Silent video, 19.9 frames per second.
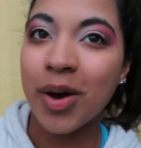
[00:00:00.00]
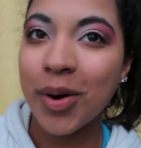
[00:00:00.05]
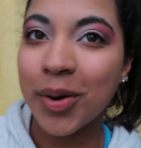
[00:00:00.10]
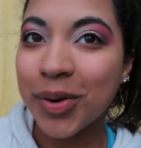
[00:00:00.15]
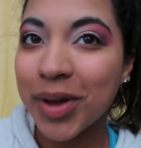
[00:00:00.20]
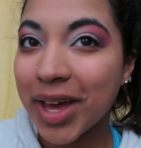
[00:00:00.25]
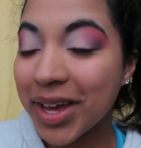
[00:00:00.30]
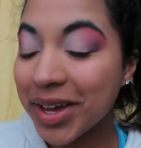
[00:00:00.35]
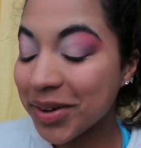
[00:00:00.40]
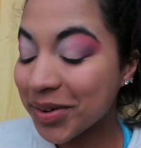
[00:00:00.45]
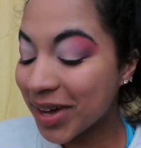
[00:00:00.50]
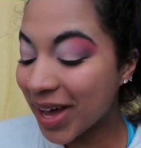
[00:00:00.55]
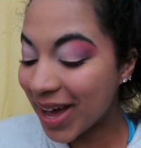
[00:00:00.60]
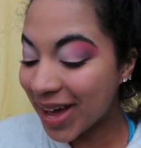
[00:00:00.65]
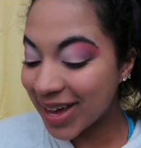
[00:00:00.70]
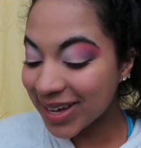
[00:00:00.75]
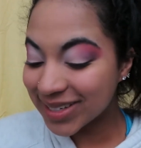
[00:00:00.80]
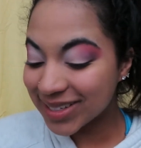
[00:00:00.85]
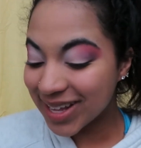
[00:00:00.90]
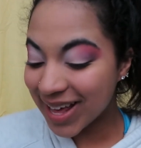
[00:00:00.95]
Okay, you
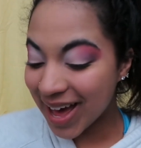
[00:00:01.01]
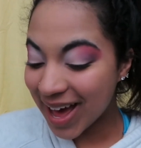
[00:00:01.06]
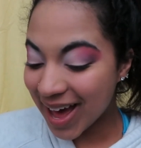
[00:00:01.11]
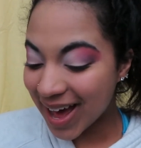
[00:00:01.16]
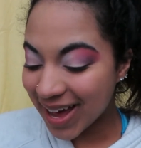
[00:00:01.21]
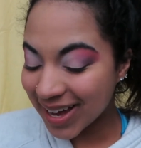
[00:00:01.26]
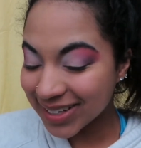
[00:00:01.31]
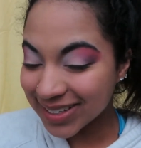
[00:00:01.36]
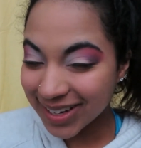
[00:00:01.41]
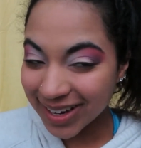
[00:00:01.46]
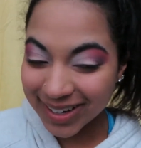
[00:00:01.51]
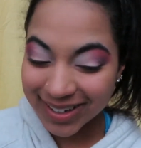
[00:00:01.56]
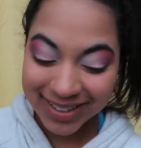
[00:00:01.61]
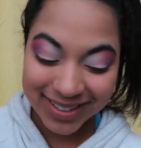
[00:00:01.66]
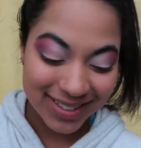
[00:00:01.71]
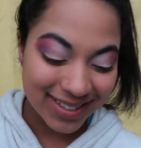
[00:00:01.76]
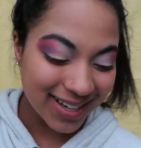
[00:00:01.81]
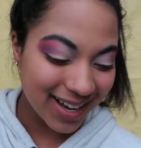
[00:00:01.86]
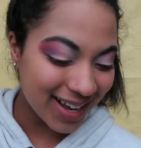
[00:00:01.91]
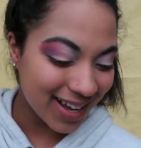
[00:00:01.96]
guys, the eyes are
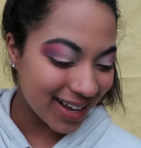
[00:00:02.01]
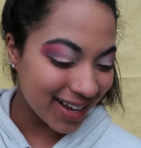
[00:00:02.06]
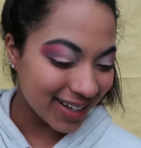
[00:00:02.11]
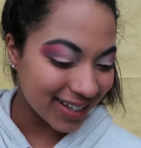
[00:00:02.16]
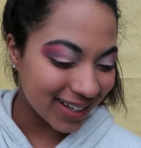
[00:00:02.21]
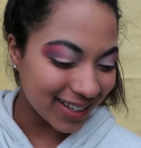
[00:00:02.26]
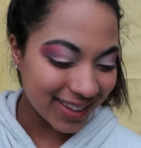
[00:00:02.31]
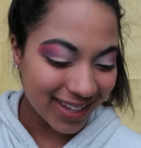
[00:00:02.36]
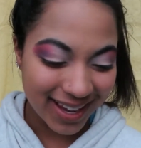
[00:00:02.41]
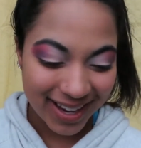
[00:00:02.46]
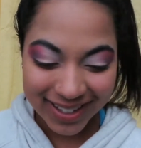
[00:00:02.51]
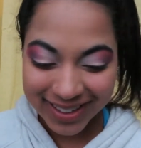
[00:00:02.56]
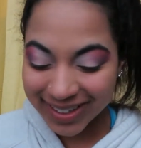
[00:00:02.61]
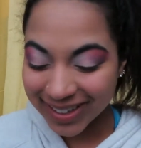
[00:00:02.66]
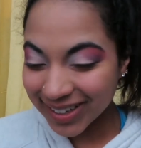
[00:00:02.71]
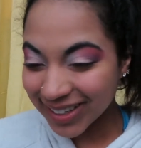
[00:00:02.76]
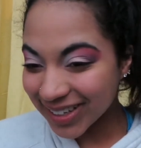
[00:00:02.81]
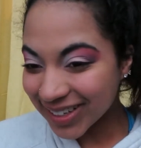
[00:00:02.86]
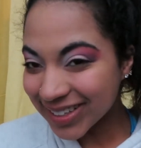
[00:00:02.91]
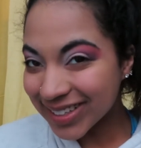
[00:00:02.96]
done and they are
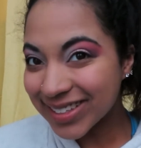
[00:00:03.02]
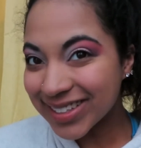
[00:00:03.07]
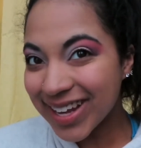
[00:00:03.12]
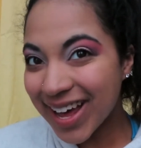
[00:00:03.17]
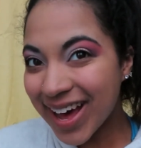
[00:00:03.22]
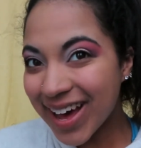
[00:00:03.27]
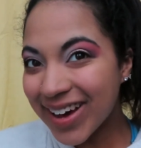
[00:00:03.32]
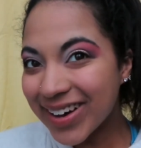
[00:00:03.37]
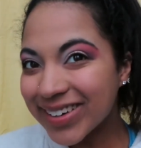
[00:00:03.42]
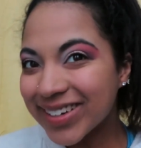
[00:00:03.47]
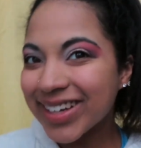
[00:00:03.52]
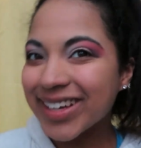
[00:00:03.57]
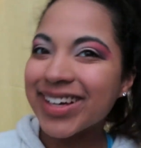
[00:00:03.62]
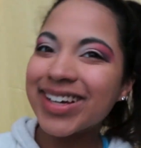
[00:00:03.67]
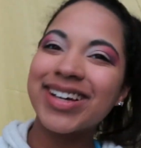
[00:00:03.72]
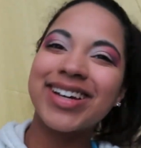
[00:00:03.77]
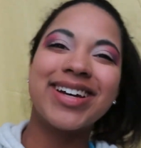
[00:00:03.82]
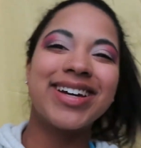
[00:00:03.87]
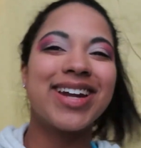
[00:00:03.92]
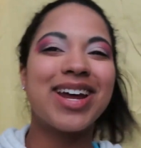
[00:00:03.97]
looking so
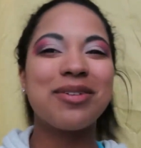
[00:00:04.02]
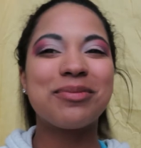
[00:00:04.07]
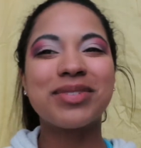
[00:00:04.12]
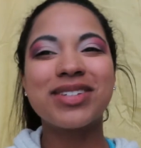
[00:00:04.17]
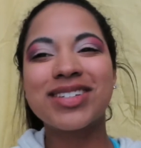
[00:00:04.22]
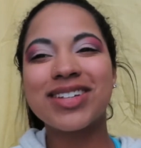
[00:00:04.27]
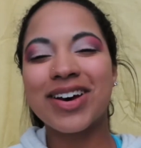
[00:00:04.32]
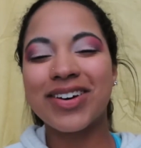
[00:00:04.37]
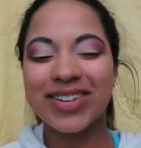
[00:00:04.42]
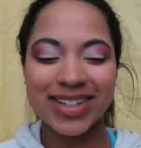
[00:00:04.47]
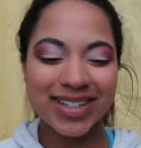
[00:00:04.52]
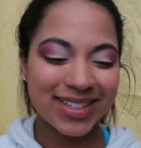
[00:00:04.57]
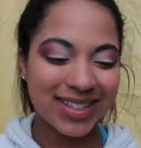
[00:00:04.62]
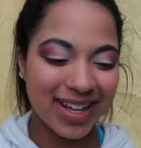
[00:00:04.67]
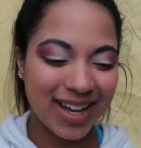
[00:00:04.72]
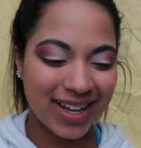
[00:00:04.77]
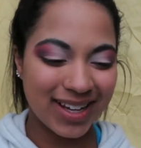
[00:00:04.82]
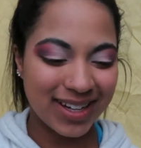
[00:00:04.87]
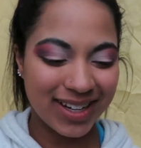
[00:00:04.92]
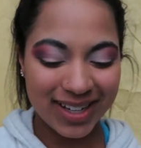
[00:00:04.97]
good. I'm so
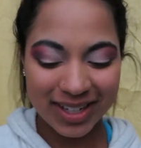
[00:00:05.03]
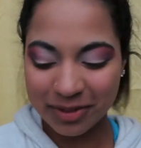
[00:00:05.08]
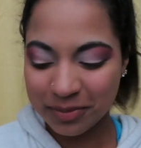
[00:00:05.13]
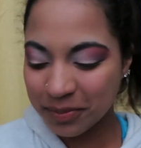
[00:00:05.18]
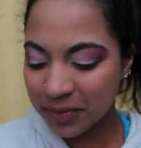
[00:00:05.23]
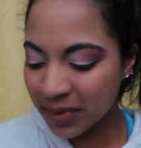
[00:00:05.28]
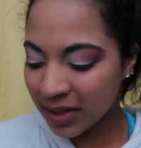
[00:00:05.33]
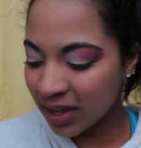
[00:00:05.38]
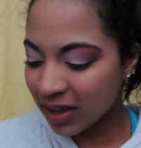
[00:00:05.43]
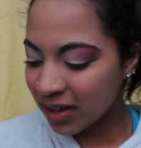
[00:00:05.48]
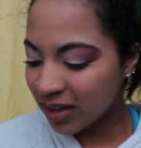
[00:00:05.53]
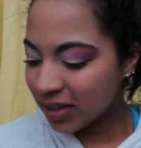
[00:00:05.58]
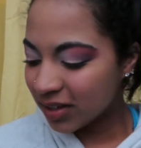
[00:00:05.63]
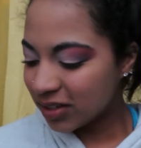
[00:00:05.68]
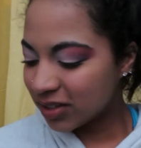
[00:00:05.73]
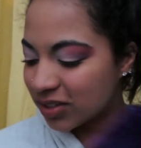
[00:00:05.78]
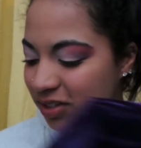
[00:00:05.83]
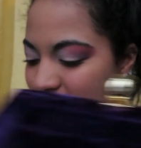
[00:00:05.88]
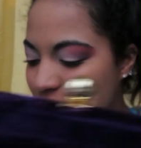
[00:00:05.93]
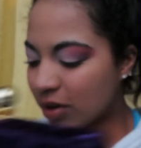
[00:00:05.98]
excited.
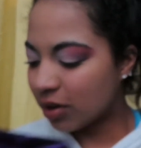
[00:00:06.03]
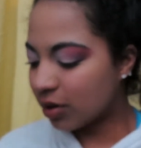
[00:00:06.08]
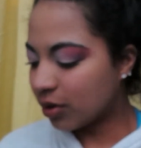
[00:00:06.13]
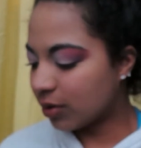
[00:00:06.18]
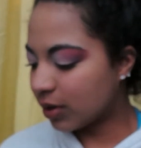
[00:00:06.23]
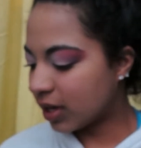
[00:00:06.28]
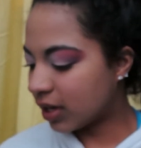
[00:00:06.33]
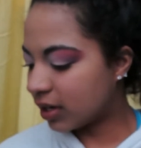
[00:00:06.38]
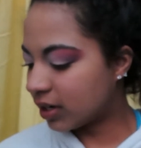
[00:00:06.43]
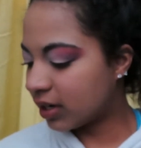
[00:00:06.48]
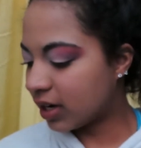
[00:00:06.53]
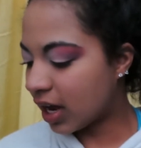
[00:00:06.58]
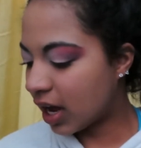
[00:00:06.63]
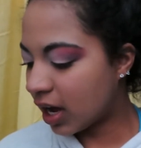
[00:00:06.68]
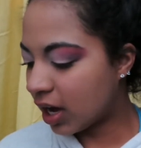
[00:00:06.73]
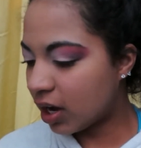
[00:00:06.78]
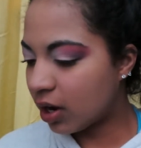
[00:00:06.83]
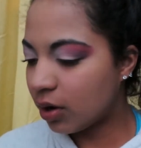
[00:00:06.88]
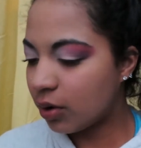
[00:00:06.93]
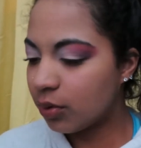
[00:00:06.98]
So
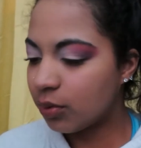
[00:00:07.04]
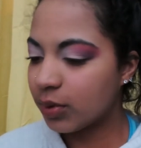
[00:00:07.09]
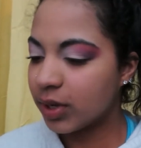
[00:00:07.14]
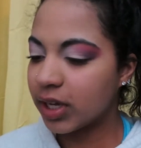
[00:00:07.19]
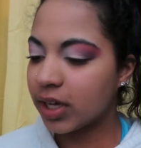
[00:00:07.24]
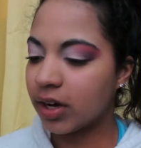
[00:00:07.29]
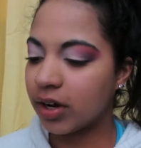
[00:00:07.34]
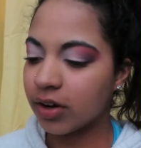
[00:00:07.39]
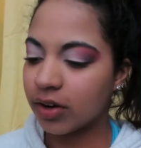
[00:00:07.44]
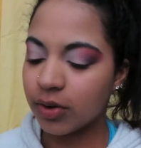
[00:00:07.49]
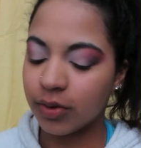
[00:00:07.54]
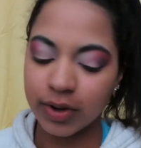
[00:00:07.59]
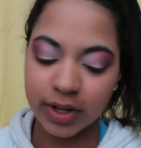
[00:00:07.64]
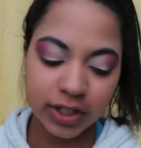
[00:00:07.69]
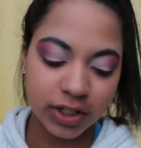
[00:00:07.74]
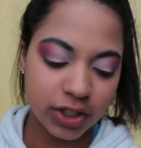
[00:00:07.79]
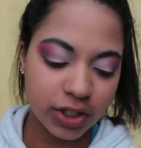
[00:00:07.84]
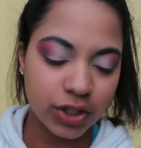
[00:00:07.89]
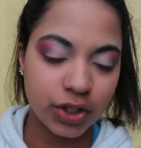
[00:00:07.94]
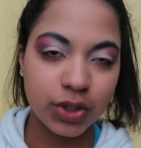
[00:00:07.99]
now we are
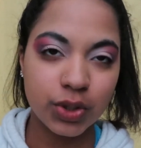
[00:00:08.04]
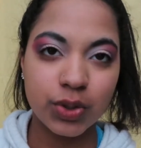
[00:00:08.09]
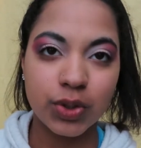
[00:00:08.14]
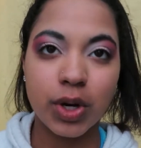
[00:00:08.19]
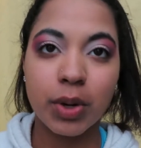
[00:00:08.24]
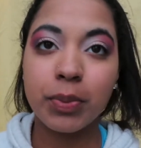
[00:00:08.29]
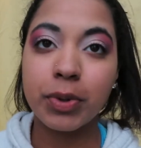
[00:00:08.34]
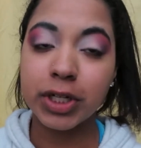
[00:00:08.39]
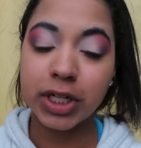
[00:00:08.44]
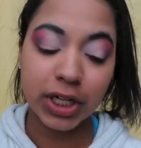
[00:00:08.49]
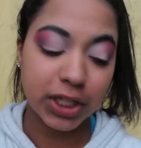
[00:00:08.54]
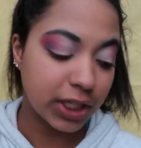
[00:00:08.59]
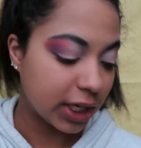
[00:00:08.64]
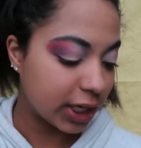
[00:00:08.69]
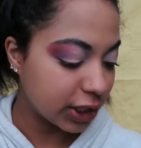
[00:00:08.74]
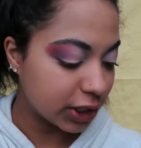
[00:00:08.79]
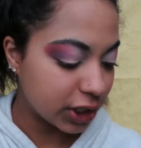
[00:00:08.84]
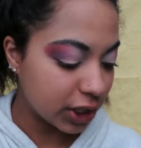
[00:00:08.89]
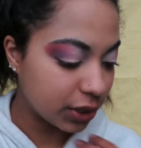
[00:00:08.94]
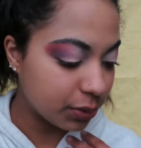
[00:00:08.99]
going to put on the
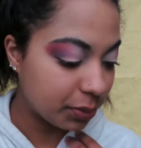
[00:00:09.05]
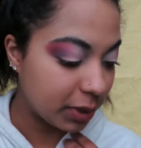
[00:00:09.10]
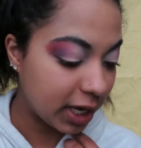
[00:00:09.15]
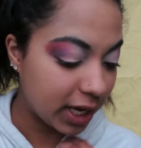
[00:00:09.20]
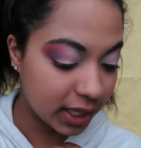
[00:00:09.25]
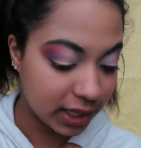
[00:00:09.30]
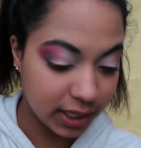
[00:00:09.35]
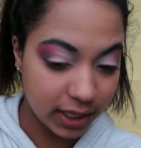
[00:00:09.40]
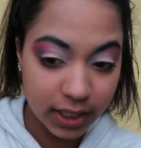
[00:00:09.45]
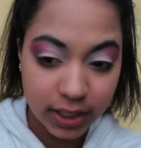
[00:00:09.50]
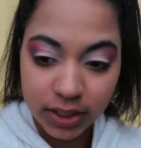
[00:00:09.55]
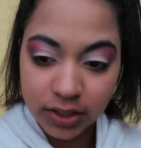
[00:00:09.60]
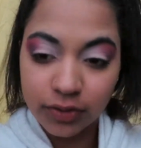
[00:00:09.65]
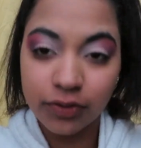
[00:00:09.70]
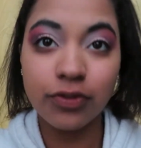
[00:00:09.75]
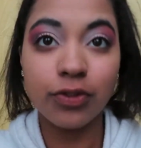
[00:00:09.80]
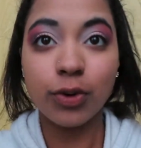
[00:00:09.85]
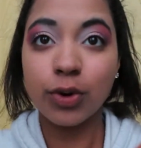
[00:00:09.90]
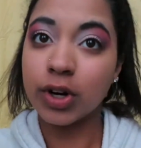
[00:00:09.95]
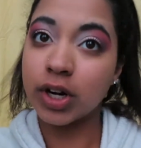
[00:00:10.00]
eyeshadow palette
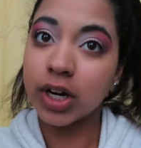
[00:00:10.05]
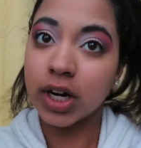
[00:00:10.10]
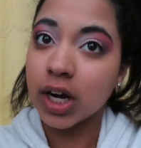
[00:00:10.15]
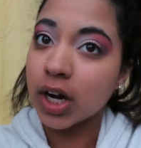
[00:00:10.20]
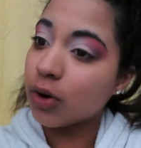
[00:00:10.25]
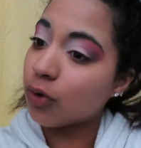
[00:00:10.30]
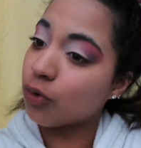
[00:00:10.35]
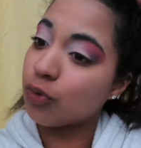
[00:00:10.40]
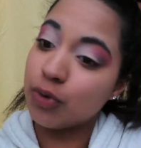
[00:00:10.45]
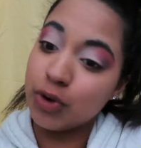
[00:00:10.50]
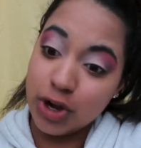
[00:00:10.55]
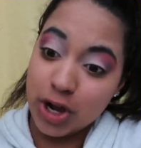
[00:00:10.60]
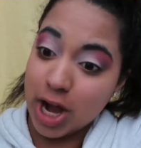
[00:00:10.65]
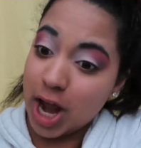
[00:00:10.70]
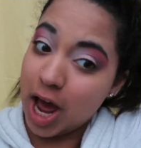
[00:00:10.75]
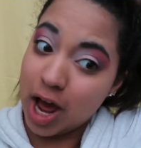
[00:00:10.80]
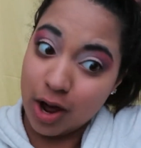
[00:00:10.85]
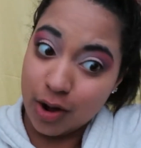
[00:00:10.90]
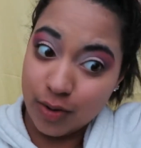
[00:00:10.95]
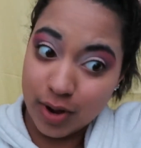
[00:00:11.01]
for
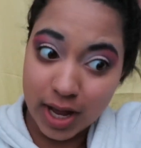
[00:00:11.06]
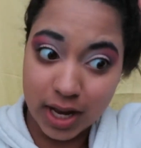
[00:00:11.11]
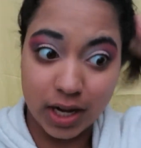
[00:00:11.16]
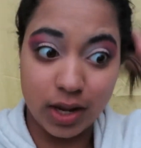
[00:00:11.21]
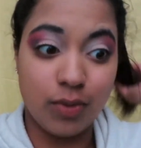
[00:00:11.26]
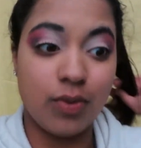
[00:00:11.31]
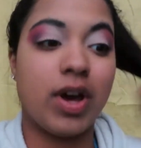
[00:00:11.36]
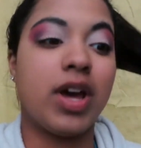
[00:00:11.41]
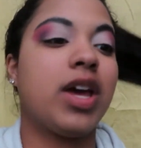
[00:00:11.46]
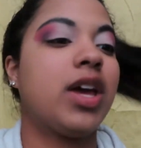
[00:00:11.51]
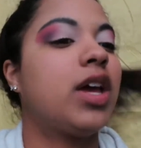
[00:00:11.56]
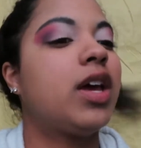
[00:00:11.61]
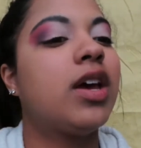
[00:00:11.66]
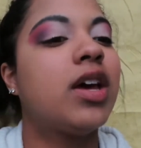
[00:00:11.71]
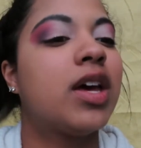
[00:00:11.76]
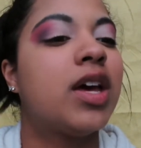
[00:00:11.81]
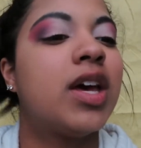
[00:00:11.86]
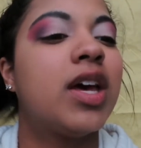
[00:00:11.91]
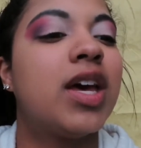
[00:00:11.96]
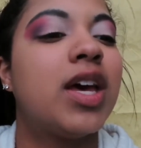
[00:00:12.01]
now anyway.